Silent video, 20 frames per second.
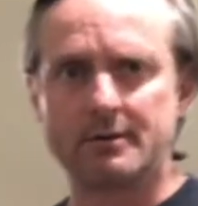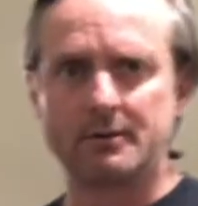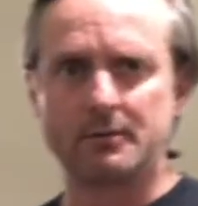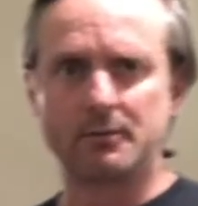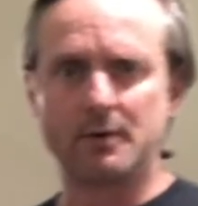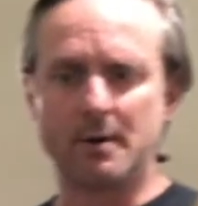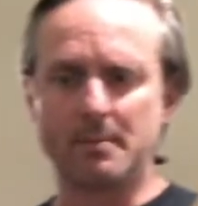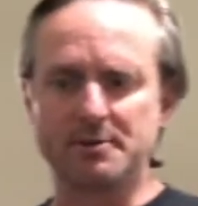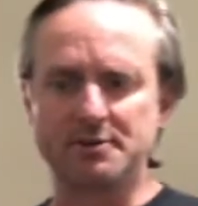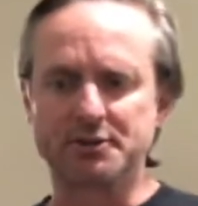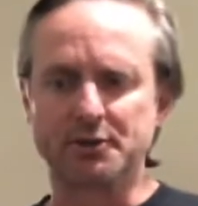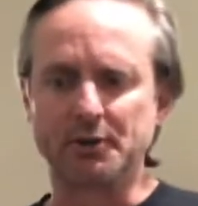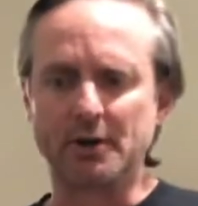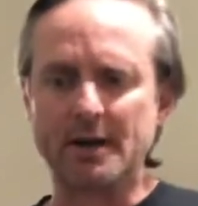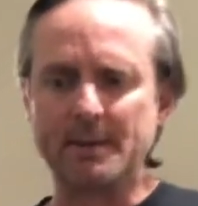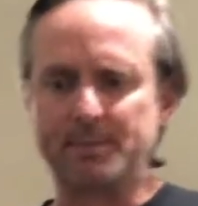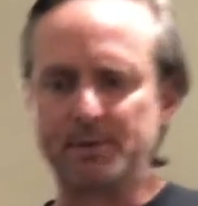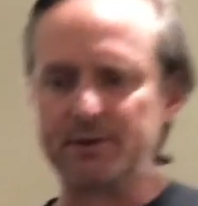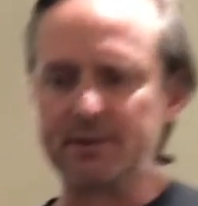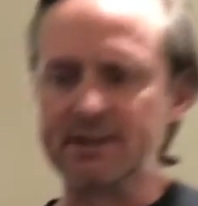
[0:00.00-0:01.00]
Rubber
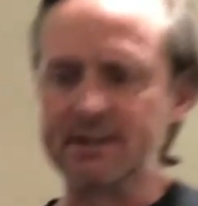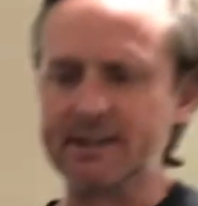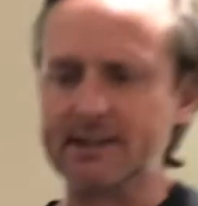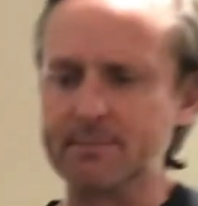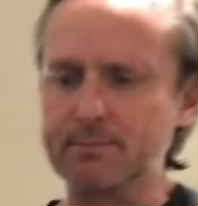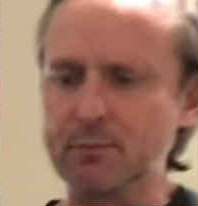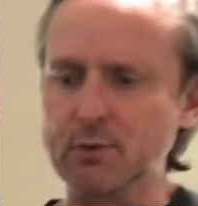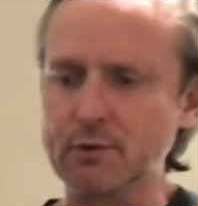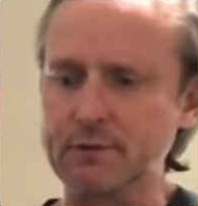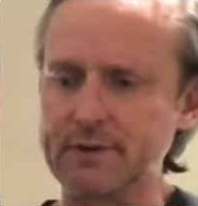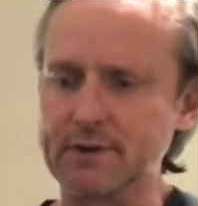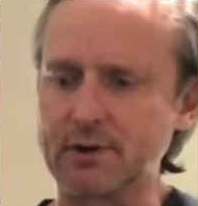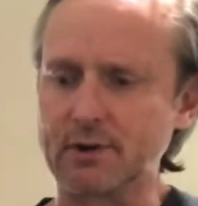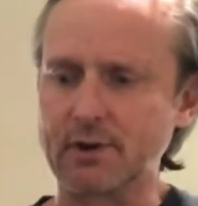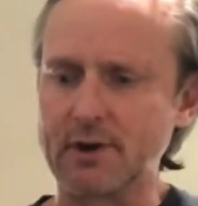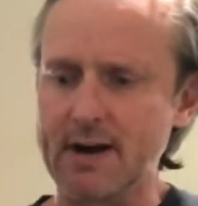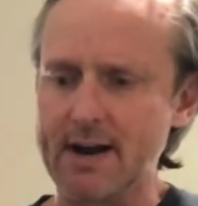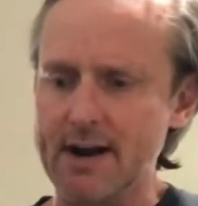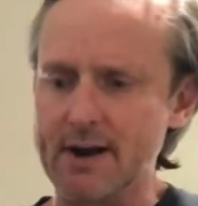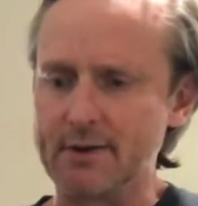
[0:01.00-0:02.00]
scraper to get it moving
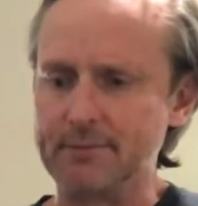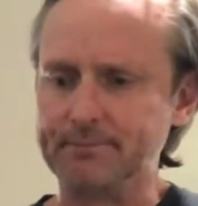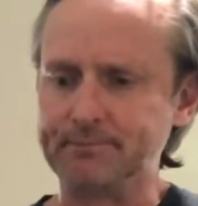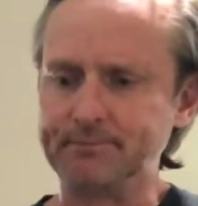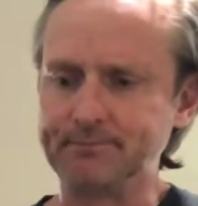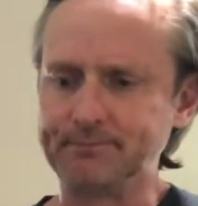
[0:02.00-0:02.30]
around.